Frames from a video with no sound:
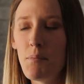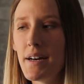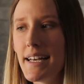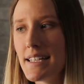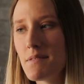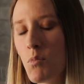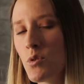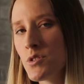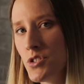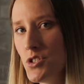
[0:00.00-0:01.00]
but it's
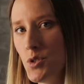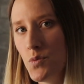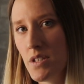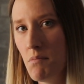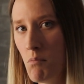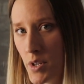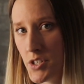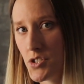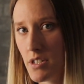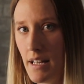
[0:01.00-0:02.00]
more to do with the
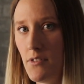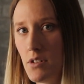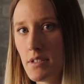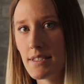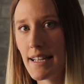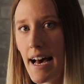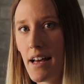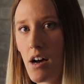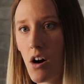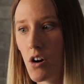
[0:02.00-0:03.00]
moisture levels
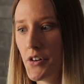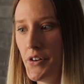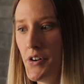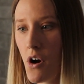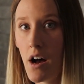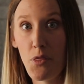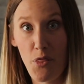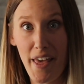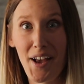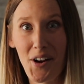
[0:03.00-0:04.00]
that are
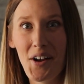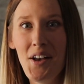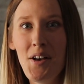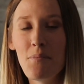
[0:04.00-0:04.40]
not there,